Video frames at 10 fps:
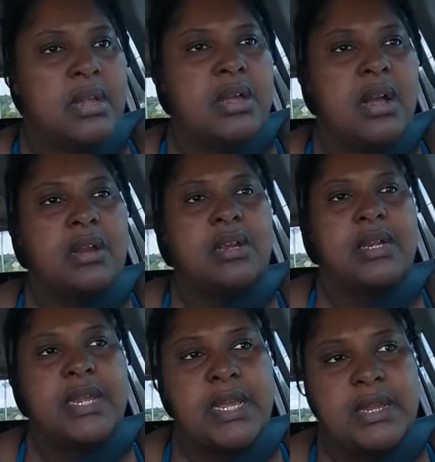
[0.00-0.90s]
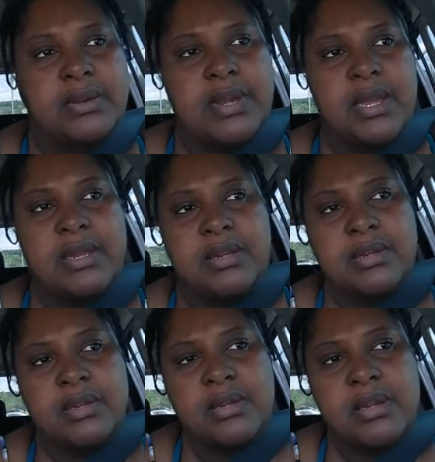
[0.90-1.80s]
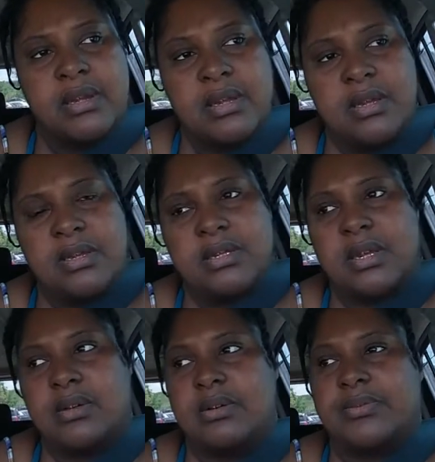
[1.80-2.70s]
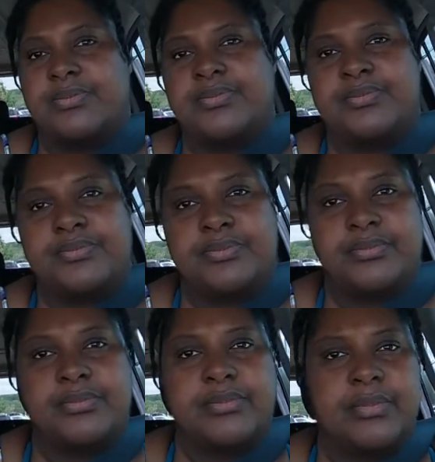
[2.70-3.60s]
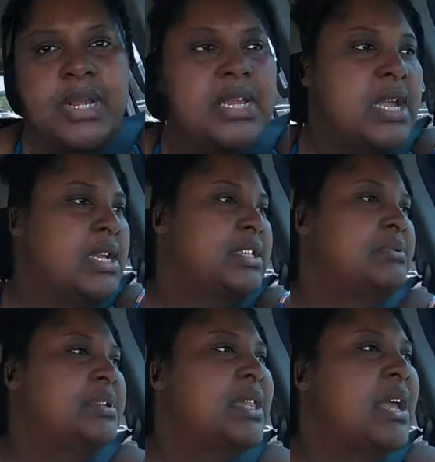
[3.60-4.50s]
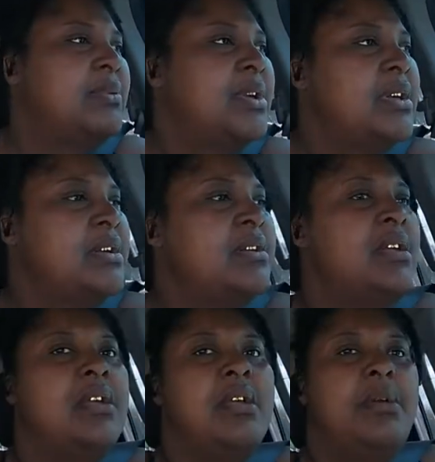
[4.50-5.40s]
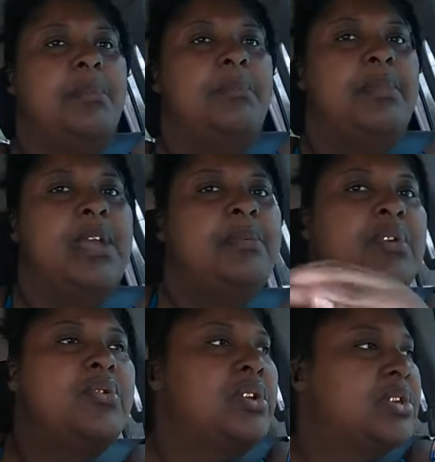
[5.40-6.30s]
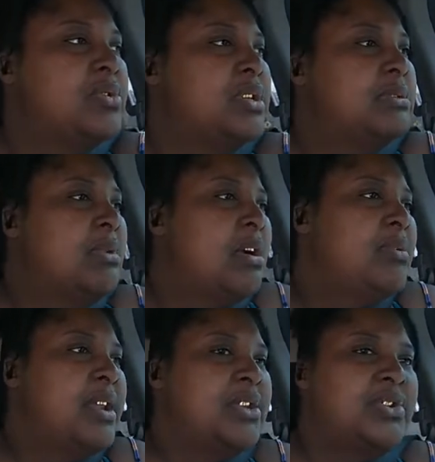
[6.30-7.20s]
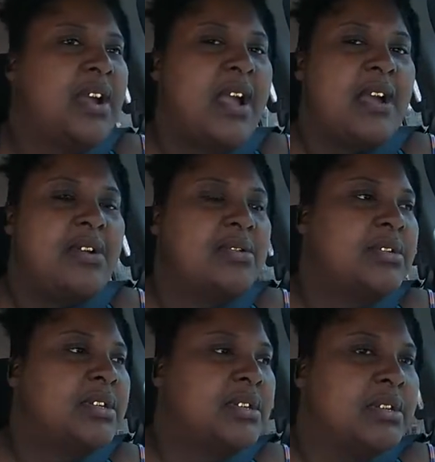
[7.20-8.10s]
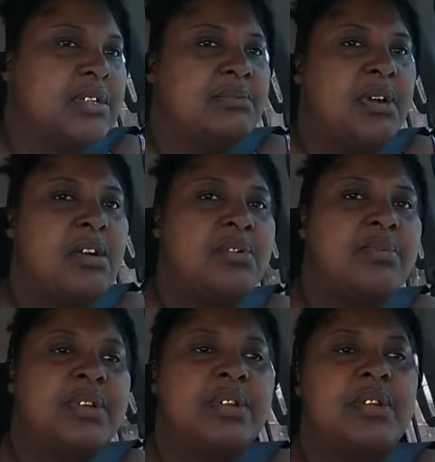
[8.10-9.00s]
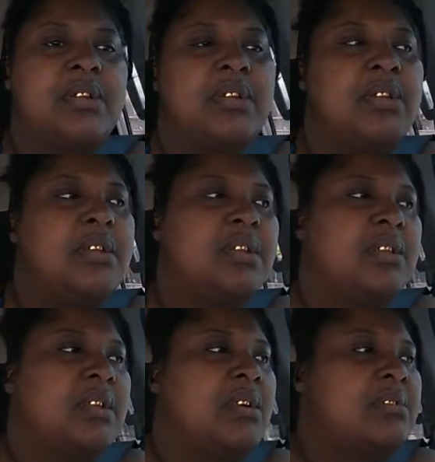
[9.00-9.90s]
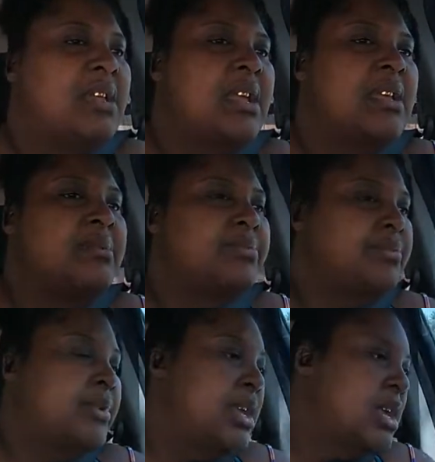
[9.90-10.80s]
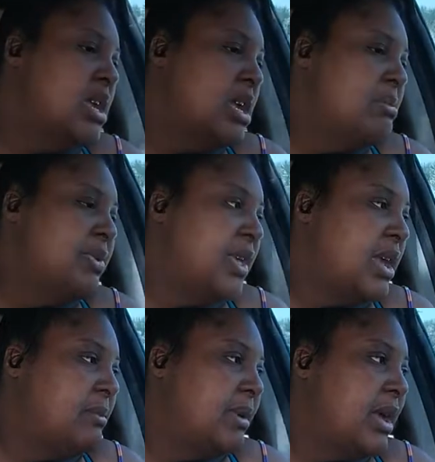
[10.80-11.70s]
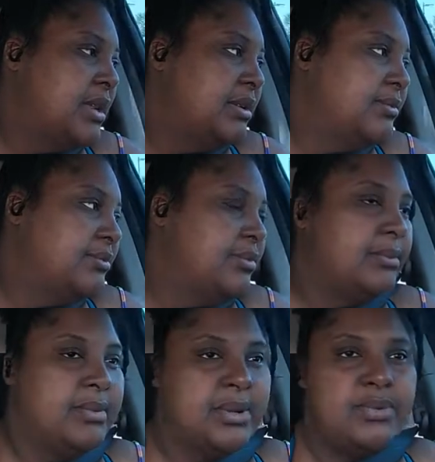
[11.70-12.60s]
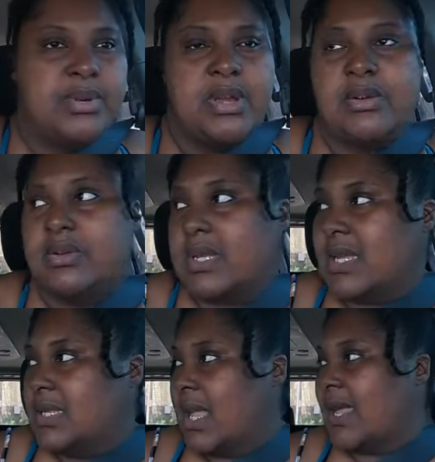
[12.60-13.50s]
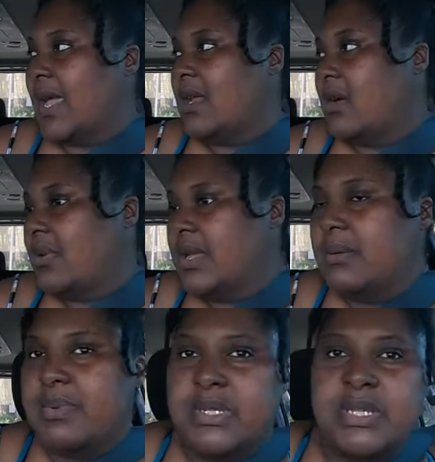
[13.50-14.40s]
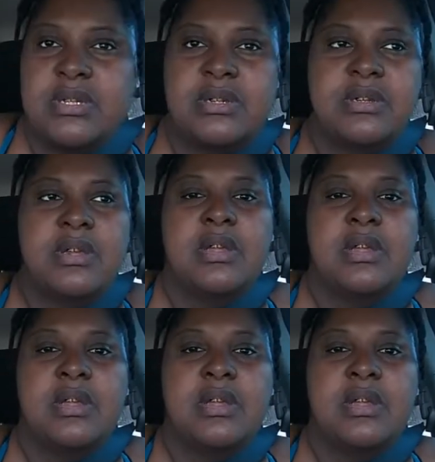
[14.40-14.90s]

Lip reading: and call it a day, okay? So yeah, she was like, well, maybe you could do a small one at your house, a little small one. And I'm like, yeah, I'm gonna think about it. But who knows? I got all the way up until